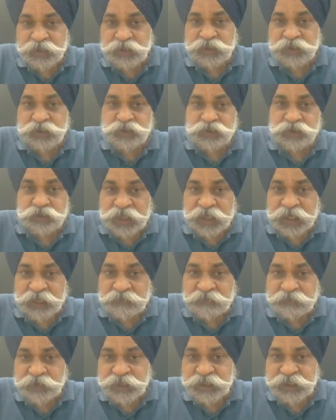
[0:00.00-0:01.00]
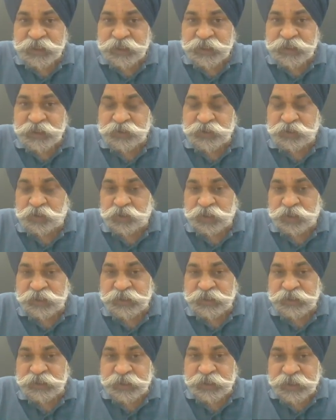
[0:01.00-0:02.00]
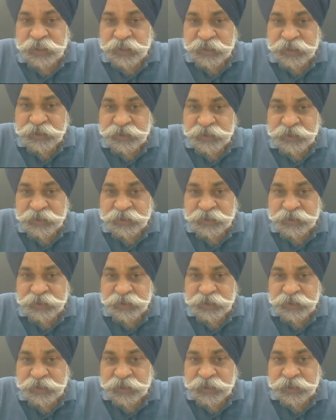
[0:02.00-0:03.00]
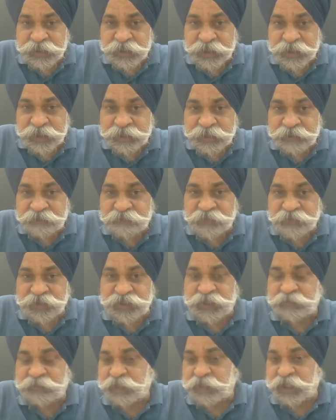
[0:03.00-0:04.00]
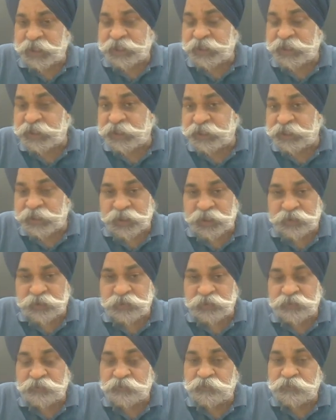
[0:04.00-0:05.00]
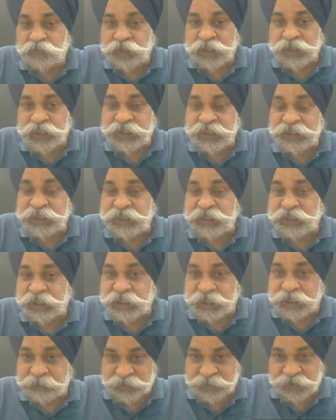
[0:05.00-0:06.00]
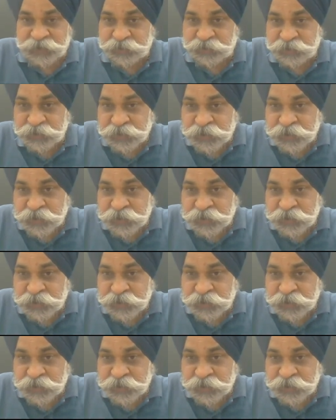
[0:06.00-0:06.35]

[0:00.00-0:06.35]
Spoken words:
so I would see this oxygen, and this silicon atom which I'm marking it now would get eclipsed.